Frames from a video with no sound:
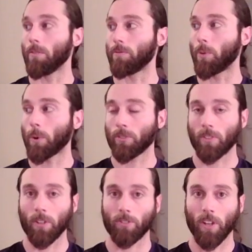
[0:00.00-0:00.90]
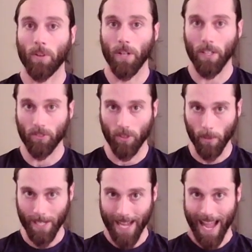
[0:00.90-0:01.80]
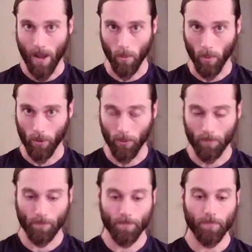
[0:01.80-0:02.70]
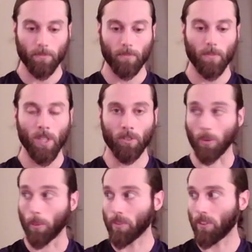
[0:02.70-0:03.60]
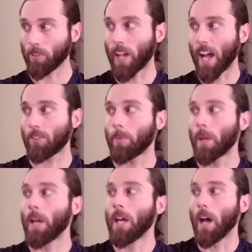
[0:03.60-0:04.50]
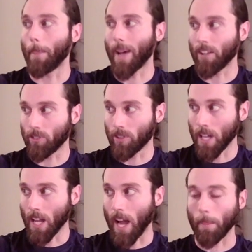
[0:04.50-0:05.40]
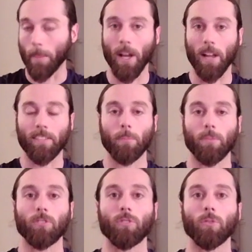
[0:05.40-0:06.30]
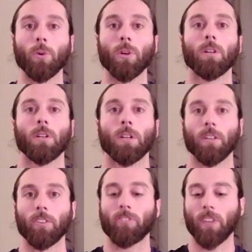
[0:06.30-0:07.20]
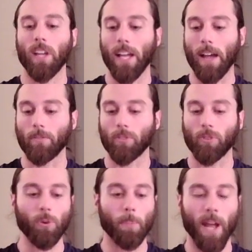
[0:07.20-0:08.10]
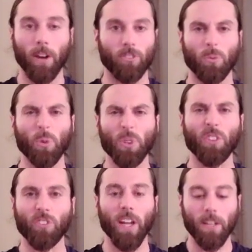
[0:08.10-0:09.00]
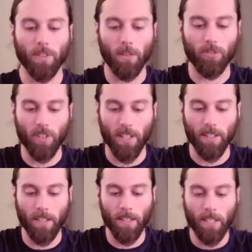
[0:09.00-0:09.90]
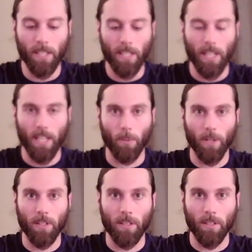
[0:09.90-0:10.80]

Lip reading: force that you're generating is going outward. So with this clasp, imagine I'm attempting to, let's say I have 2 pairs of really tight gloves on, and I want to